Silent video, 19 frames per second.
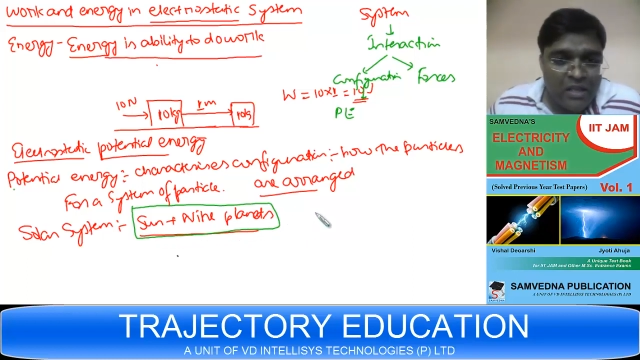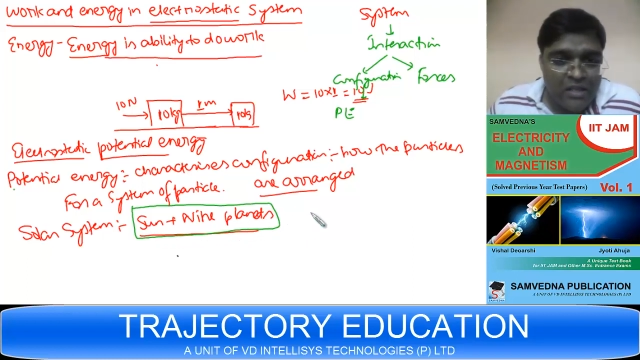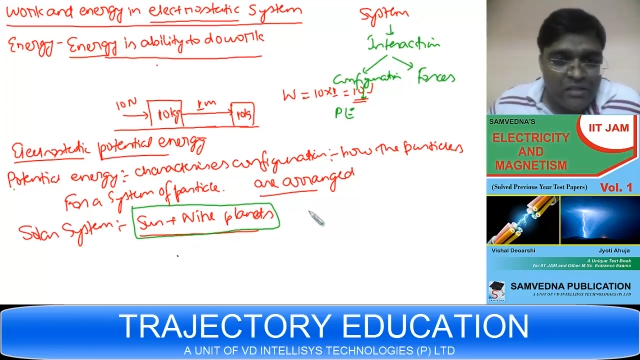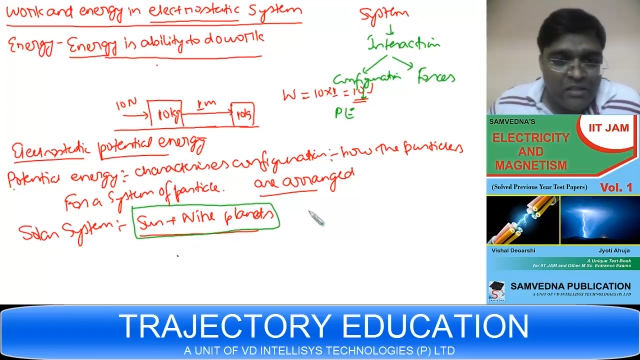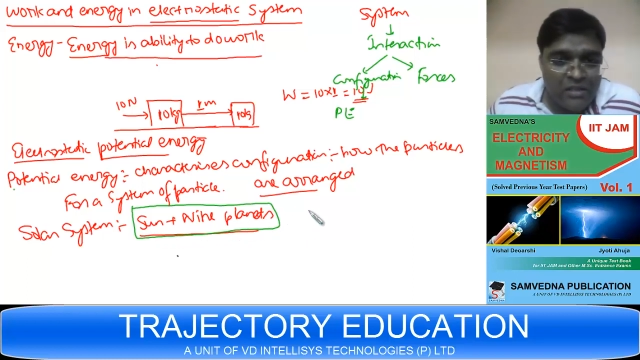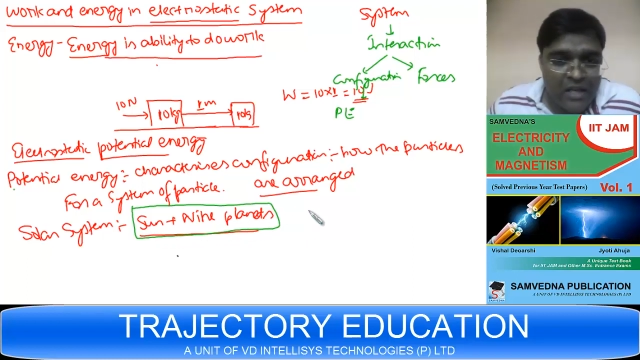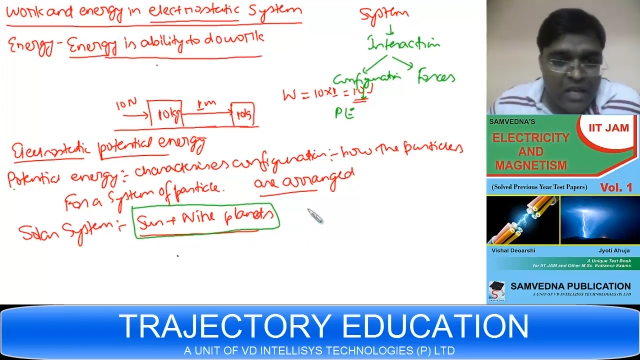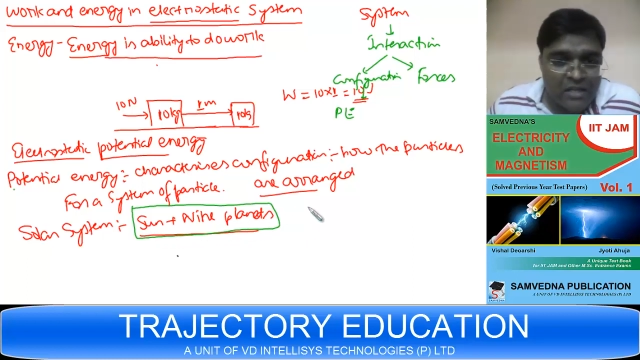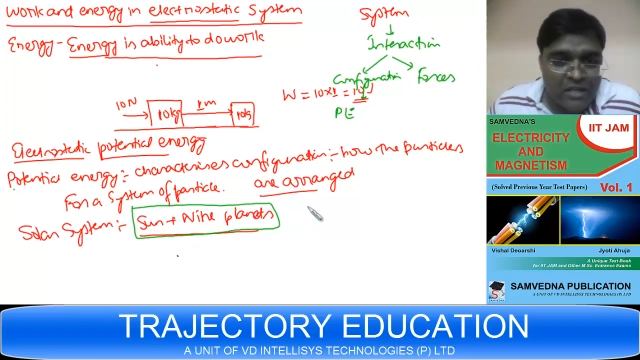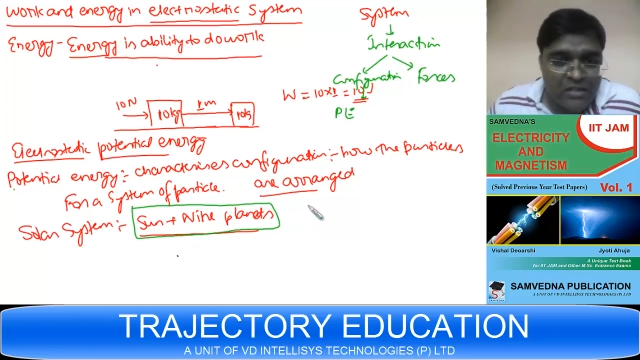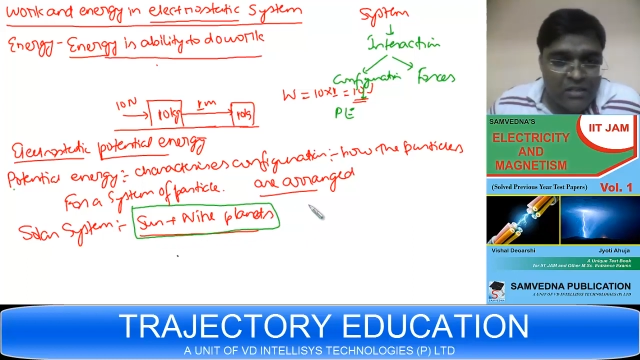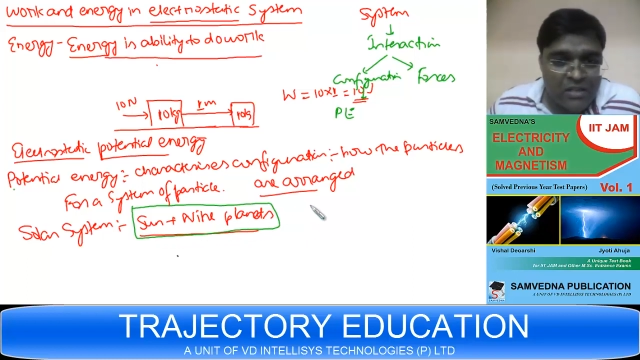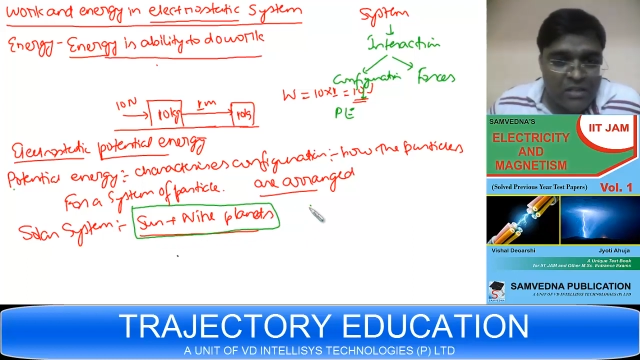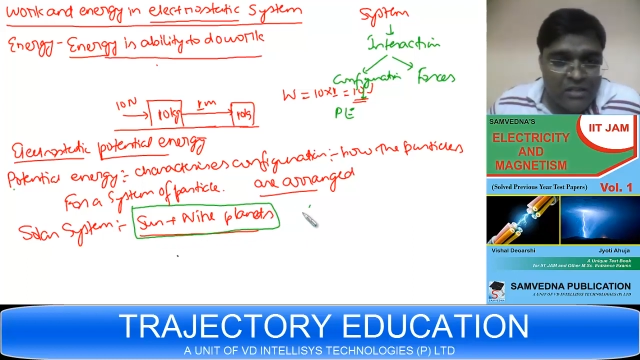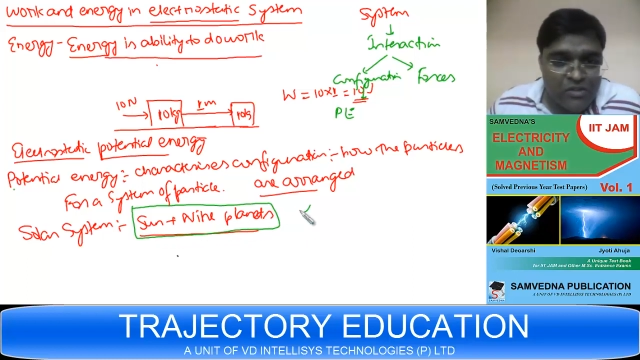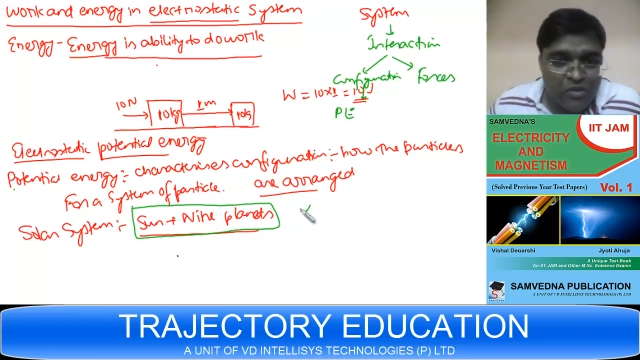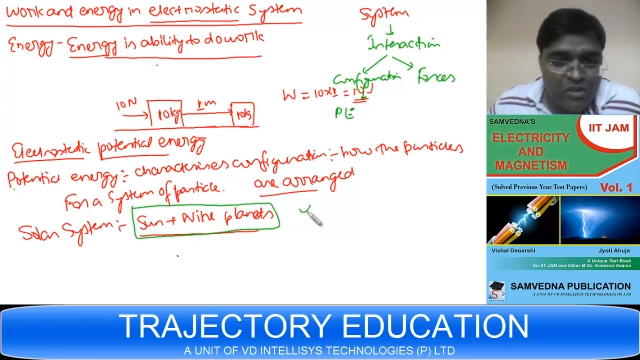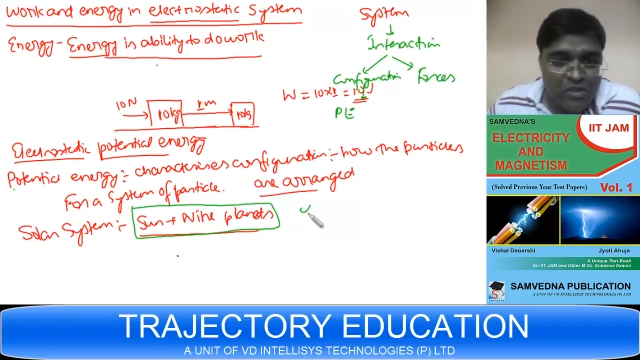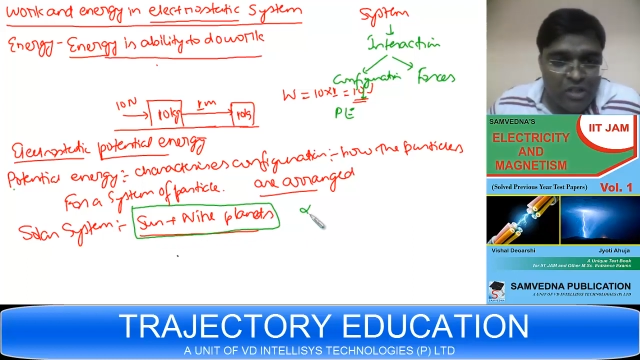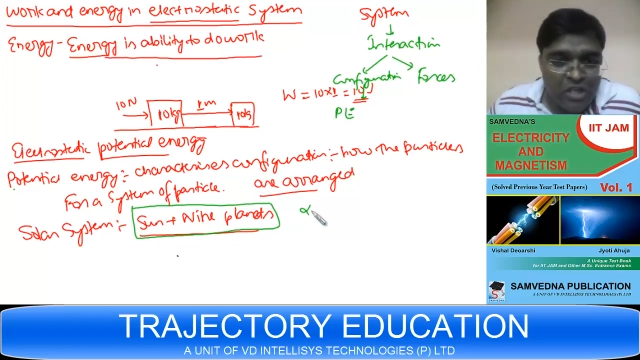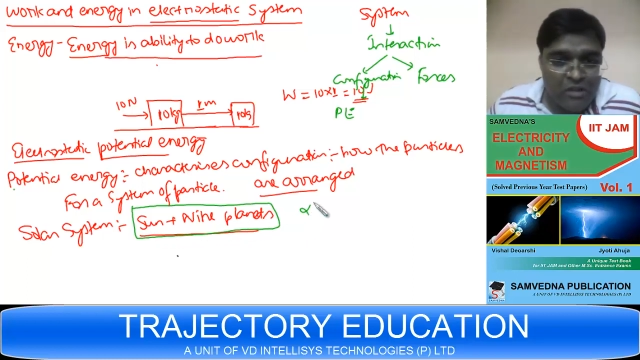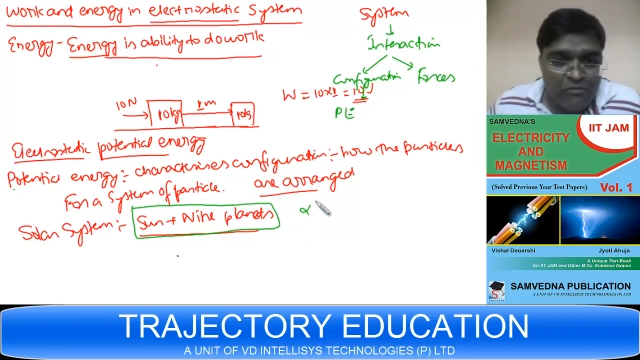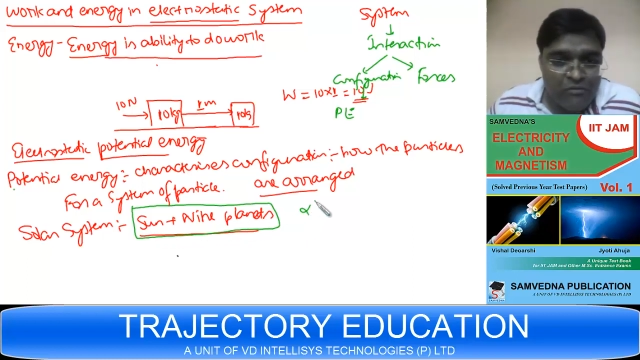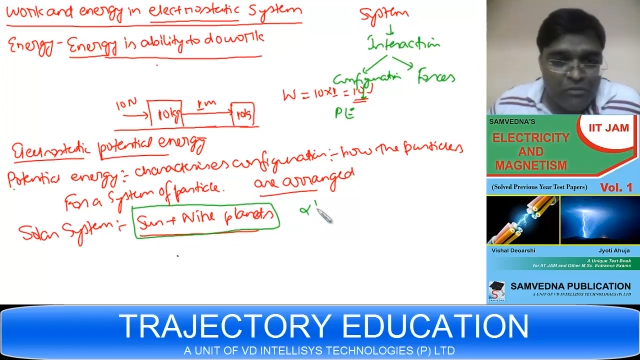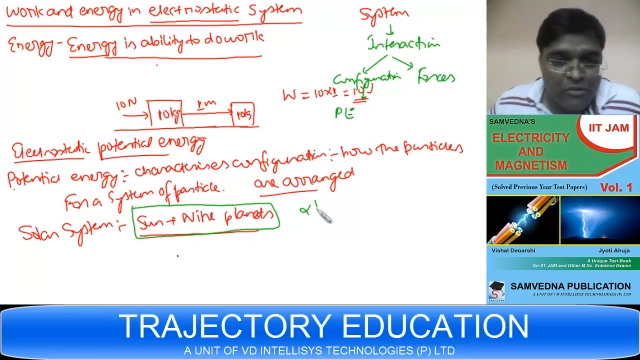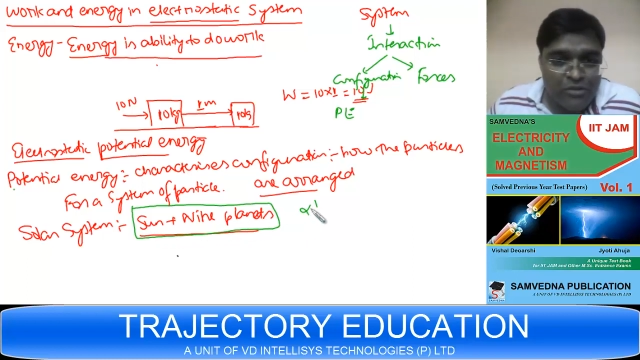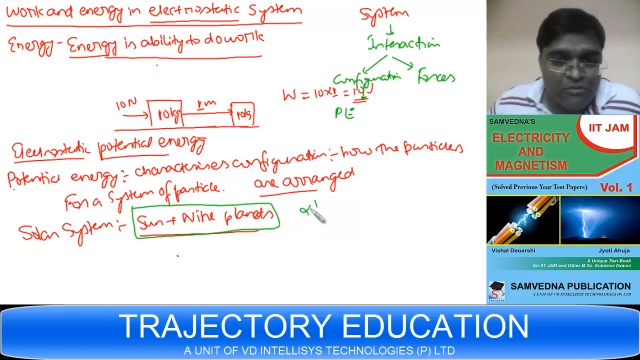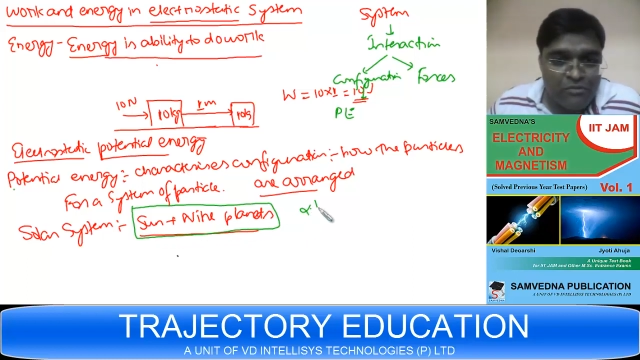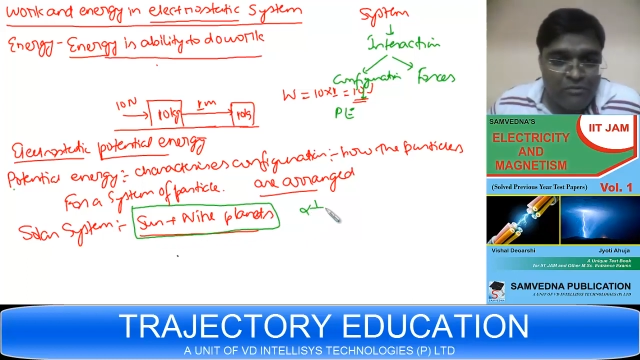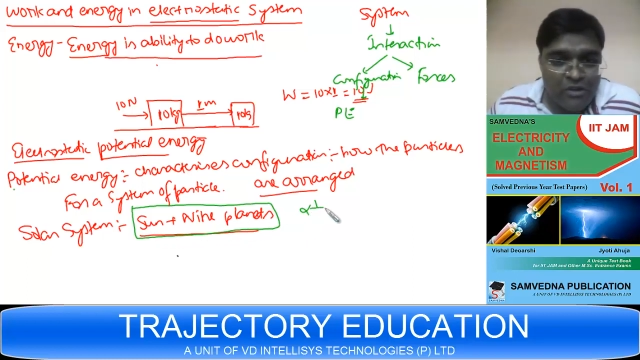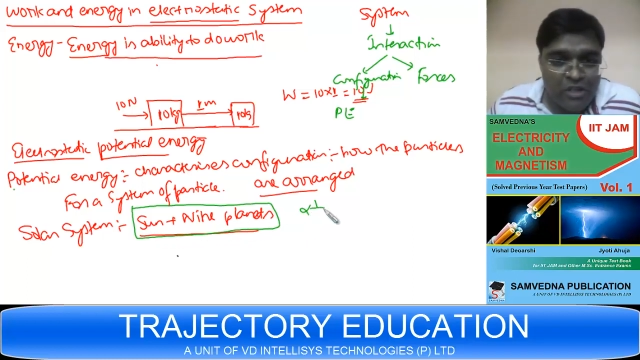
the interaction has got inverse